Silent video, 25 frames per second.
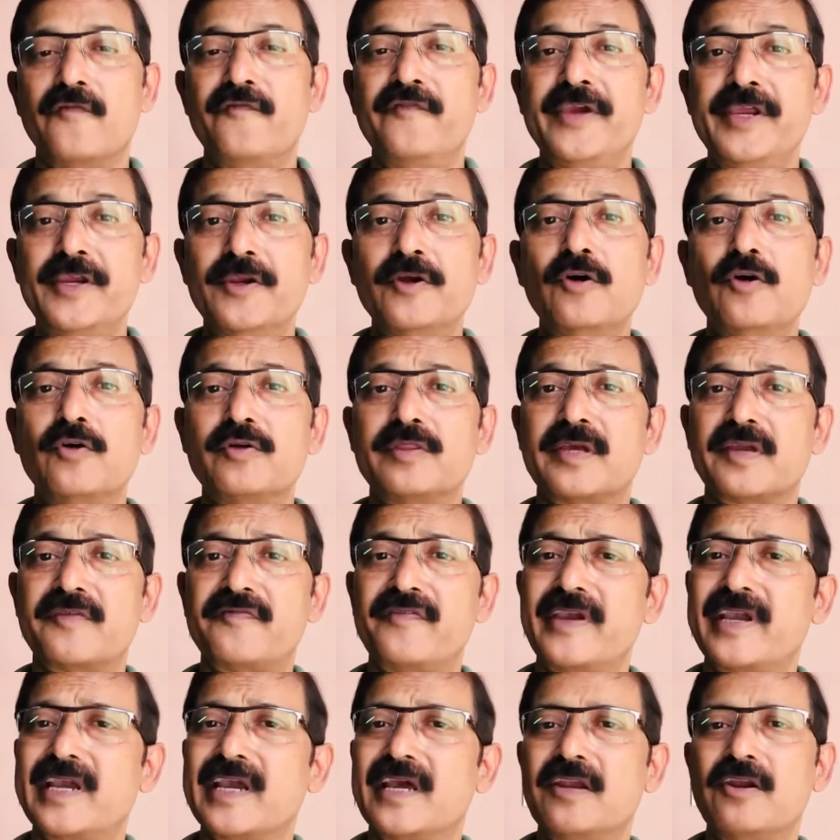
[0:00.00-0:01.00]
we know that
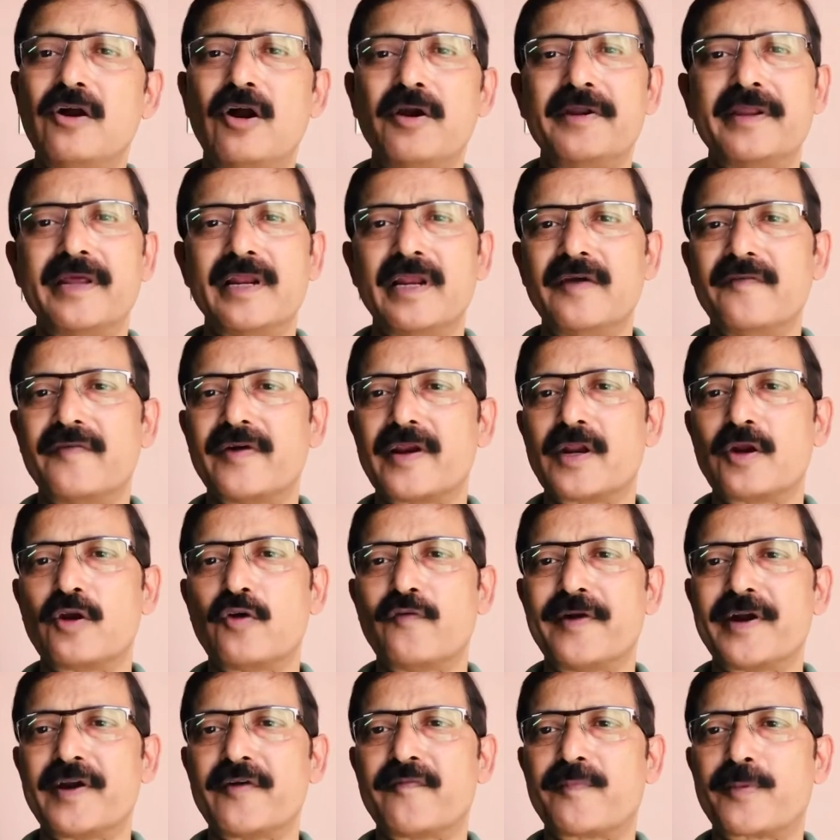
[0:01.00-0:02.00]
we cannot deliver
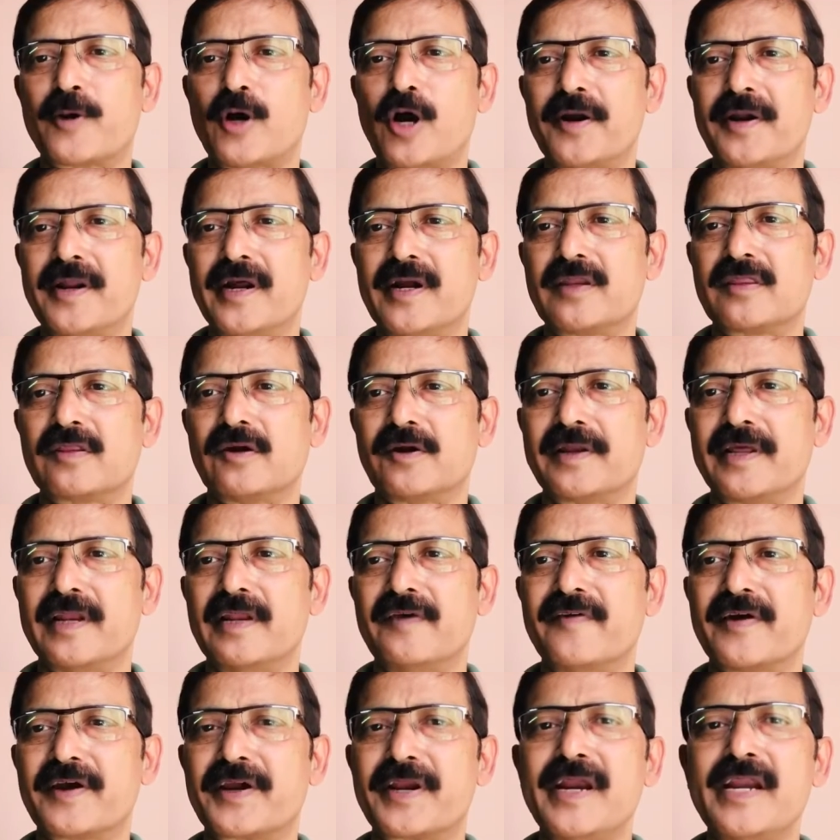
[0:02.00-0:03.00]
innovative products or
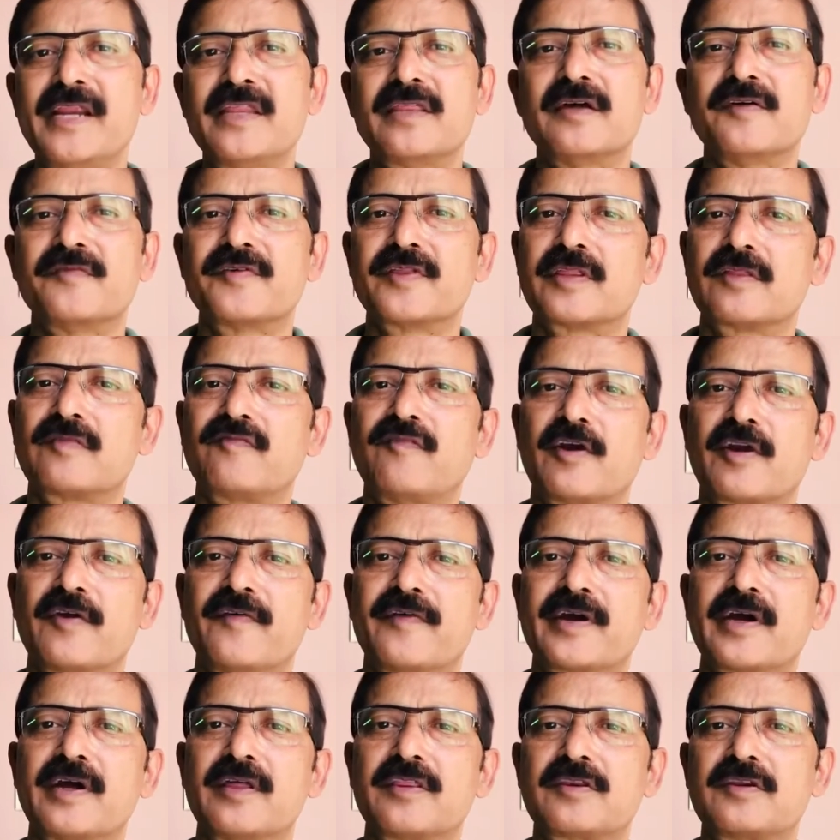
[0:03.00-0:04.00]
deliver great services for
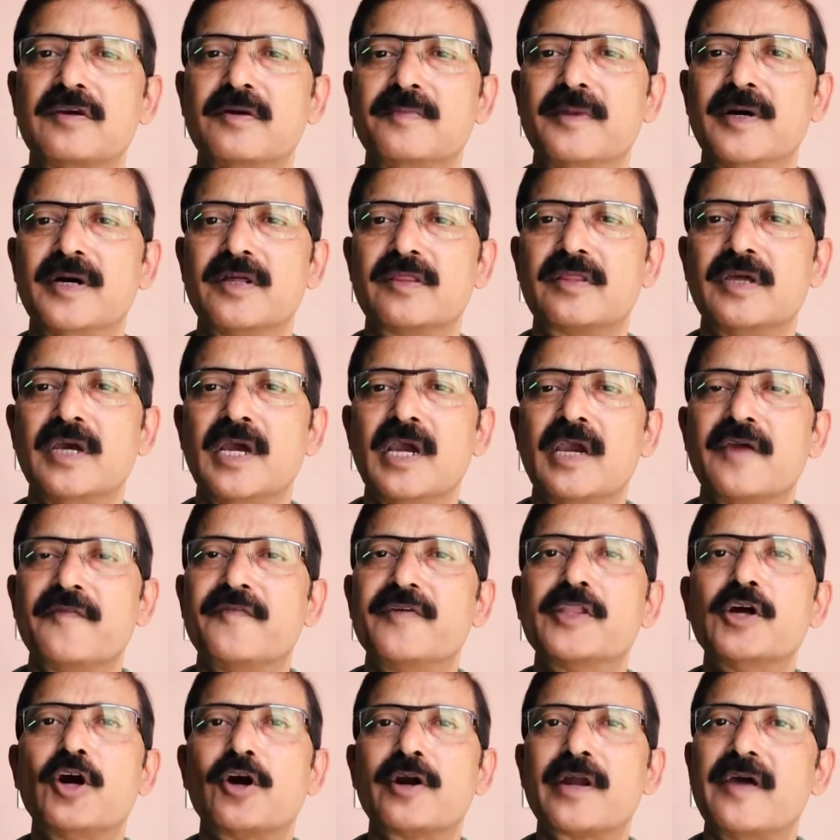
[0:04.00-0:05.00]
our customers
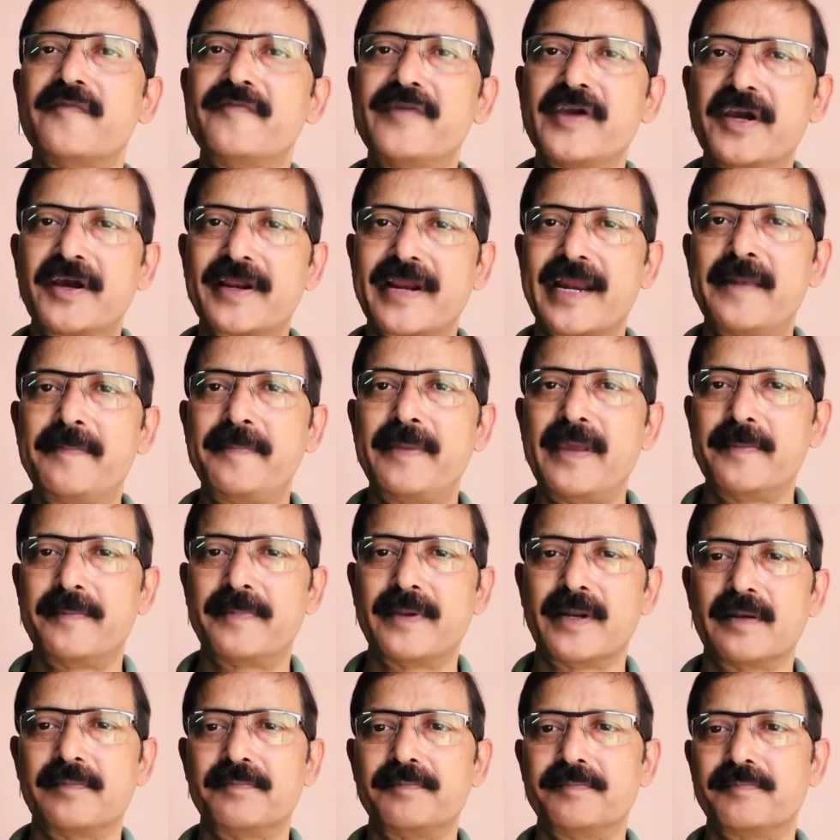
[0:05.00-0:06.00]
without having great
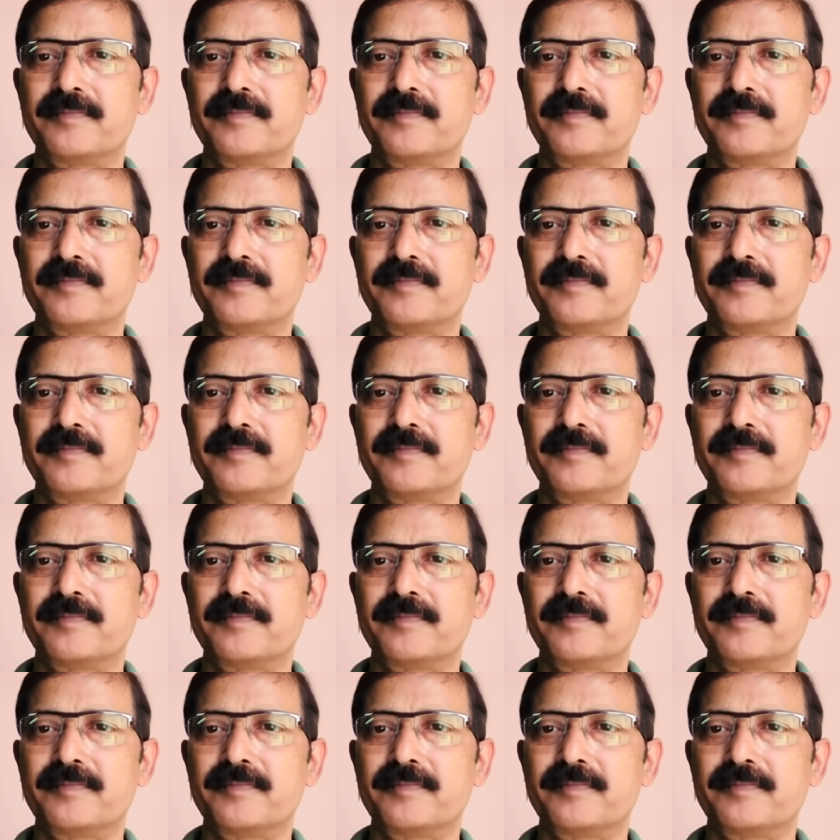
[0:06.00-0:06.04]
people.